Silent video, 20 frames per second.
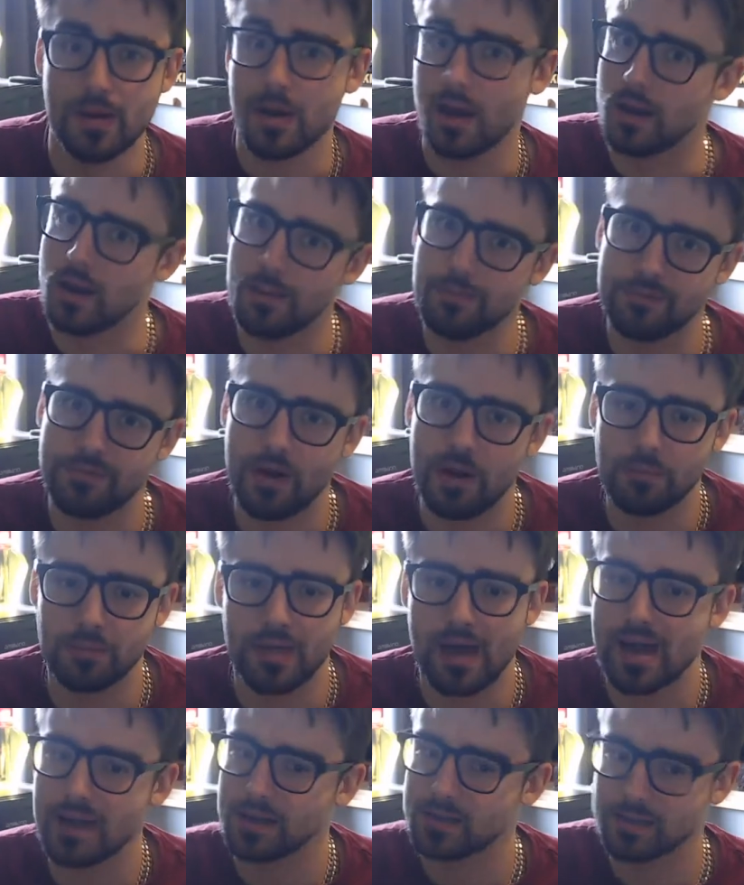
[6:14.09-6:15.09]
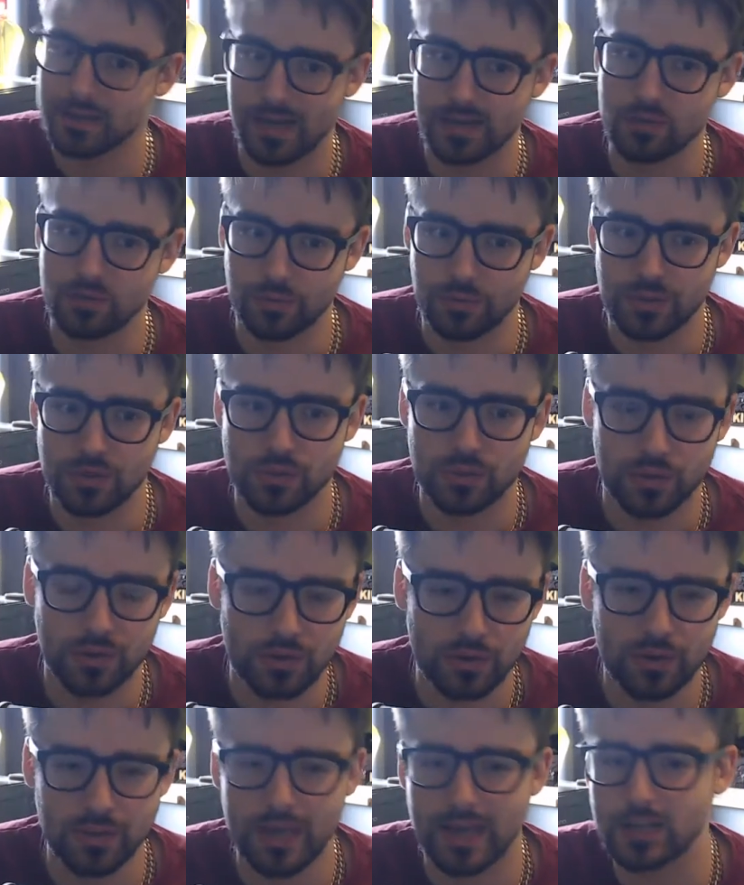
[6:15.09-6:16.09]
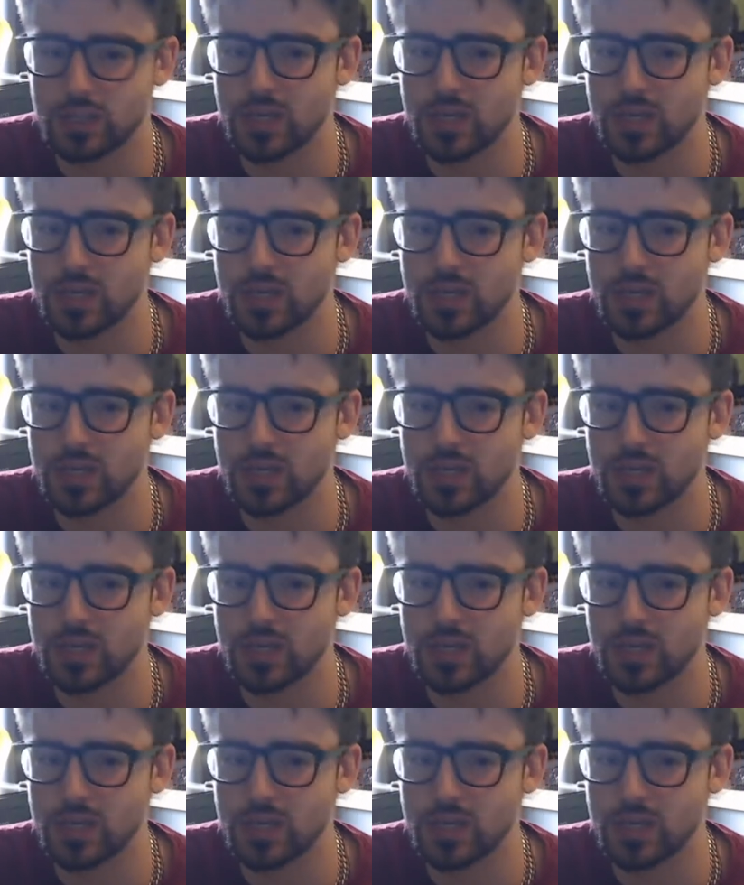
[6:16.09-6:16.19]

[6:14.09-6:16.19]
and I'm fine with that because I do enjoy doing that.